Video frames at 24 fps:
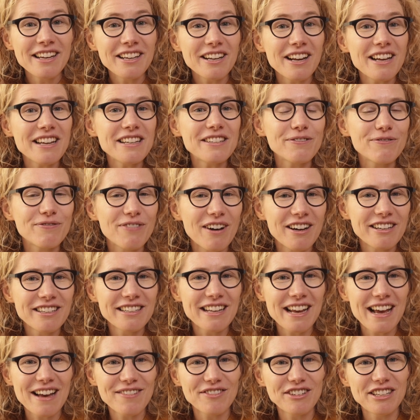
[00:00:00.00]
You know, it's fun
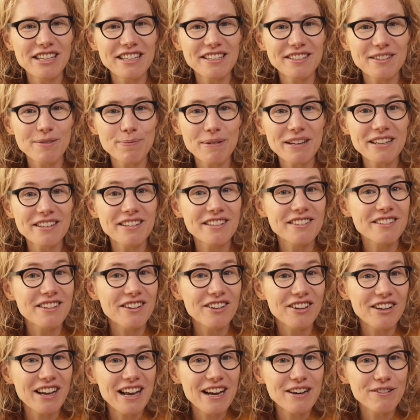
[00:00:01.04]
to have a list of pictures
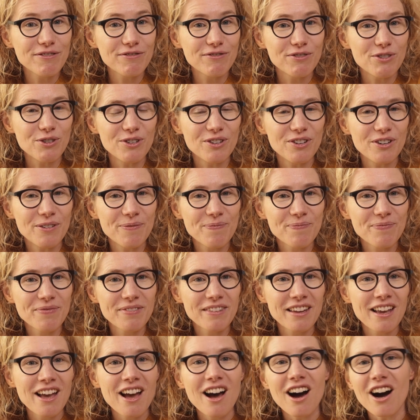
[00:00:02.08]
to look out for.
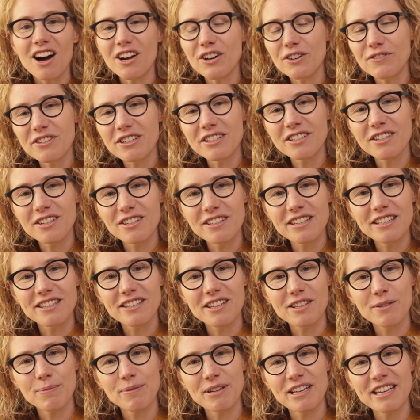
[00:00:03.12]
I often do this
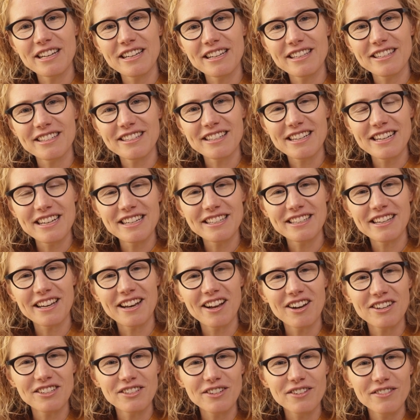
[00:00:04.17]
at the beginning of the season.
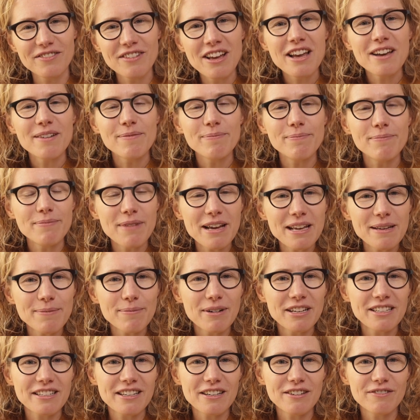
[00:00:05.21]
I sort of make
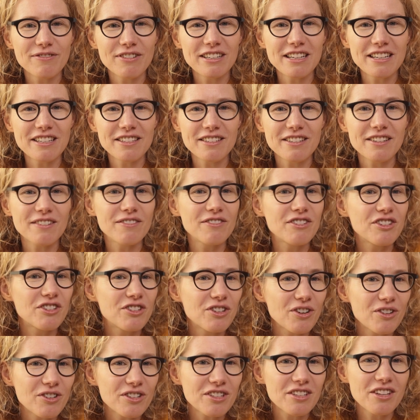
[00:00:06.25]
myself a list of
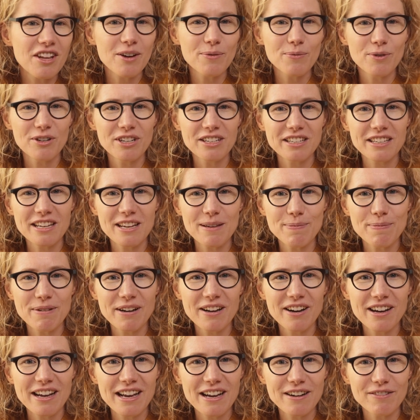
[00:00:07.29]
shots that I want to keep an
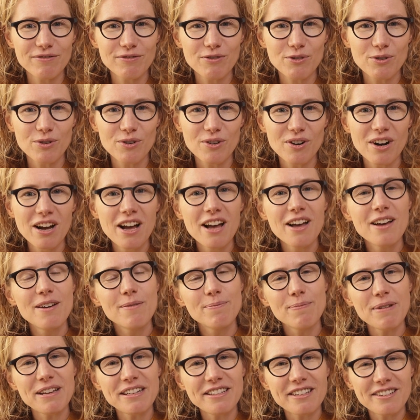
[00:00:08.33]
eye out for,
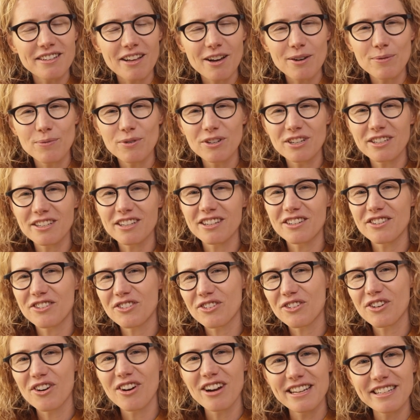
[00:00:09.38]
pictures that I want to
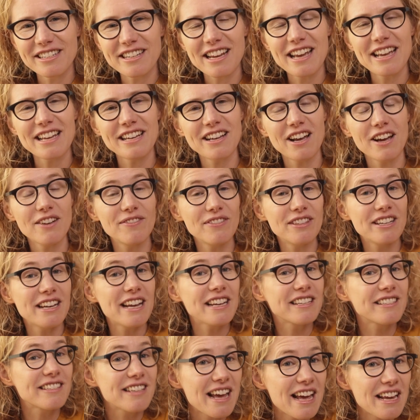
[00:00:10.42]
try and take over the
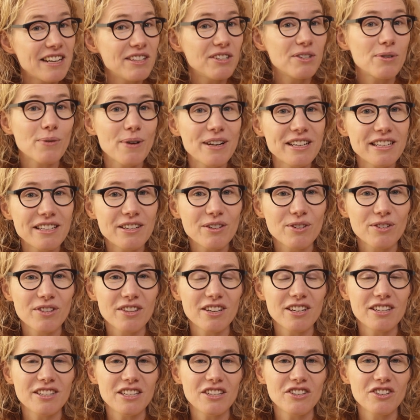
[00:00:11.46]
next 10, 20 or
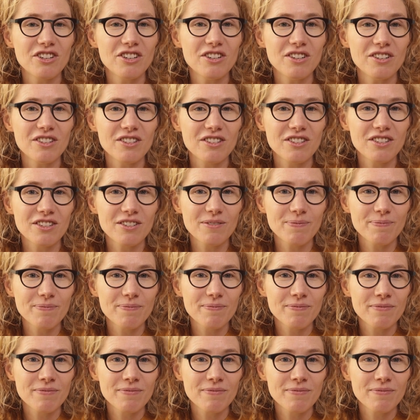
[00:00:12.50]
30 shoots.